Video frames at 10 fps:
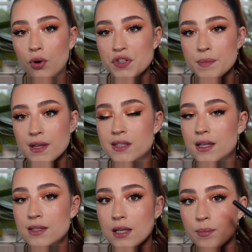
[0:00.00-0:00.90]

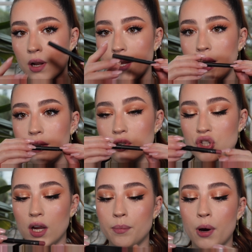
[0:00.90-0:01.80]
Cosmetics lip liner in the
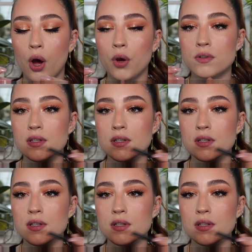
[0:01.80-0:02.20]
shade Pose.